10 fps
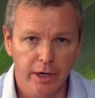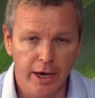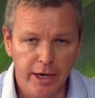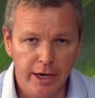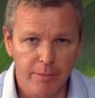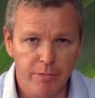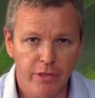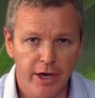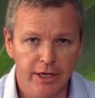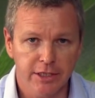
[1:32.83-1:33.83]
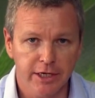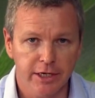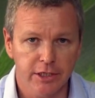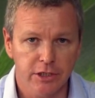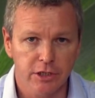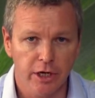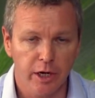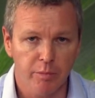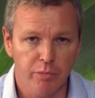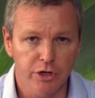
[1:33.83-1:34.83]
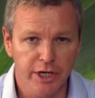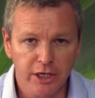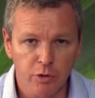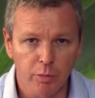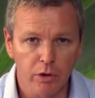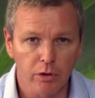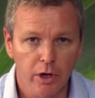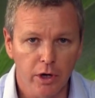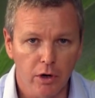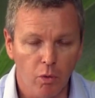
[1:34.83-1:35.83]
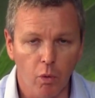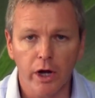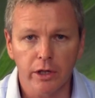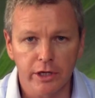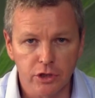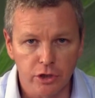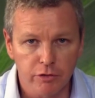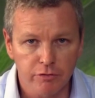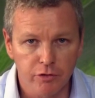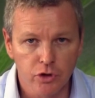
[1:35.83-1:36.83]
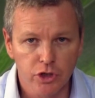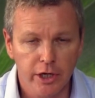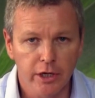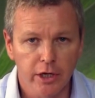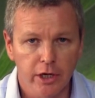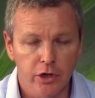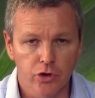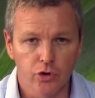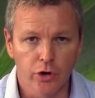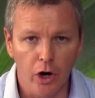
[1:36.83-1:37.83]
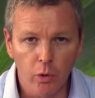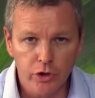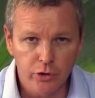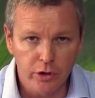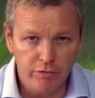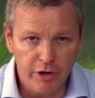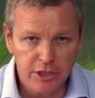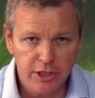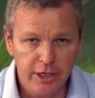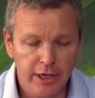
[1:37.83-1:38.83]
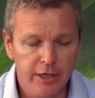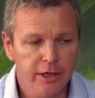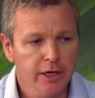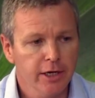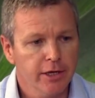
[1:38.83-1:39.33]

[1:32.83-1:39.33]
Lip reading: income that is predictable well into the future. You know what you're investing in.